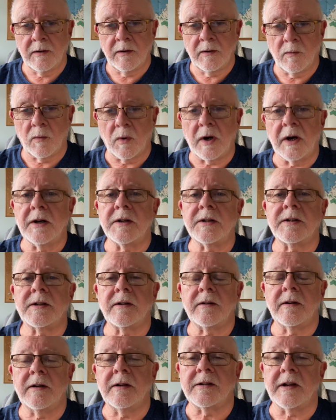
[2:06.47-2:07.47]
WIRES
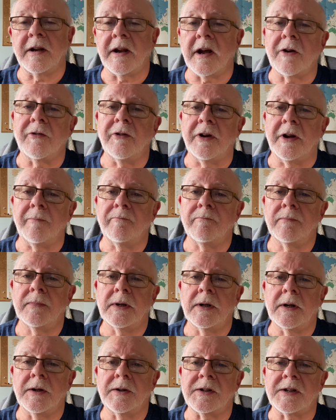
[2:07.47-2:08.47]
is an acronym
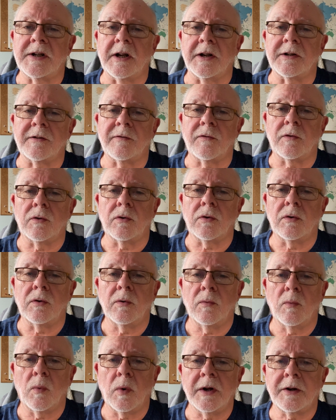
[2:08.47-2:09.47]
and stands for
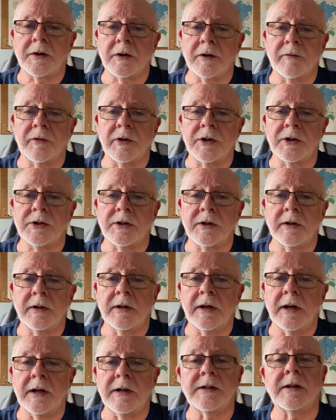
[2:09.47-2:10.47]
Wide Coverage
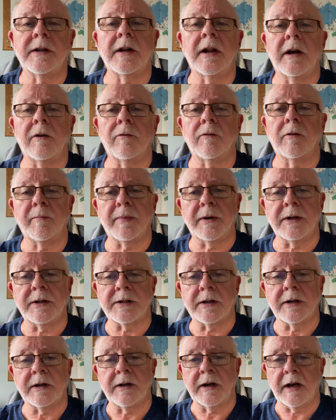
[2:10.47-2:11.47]
Internet
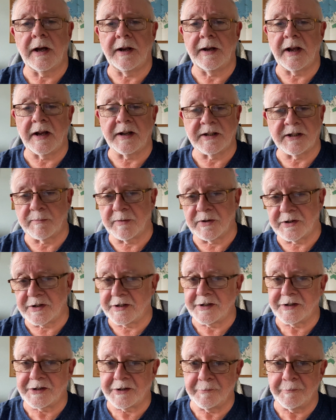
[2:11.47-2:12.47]
Repeater Enhancement
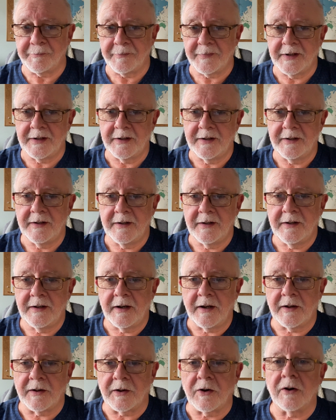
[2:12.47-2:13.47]
System,
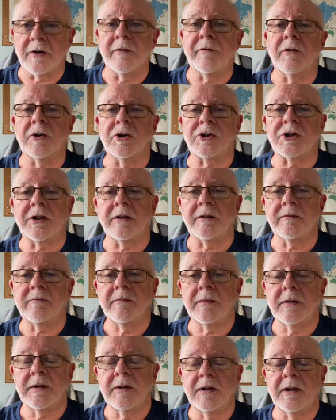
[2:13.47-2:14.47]
and the current version
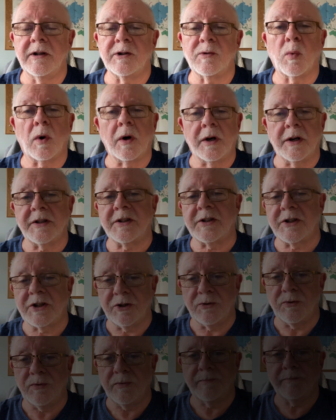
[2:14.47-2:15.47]
is WIRES
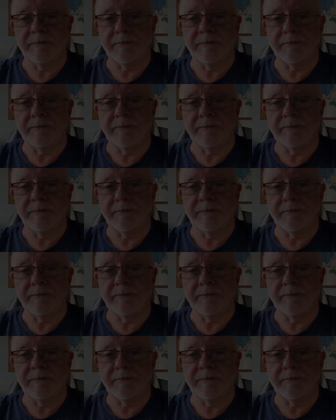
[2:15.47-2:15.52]
2.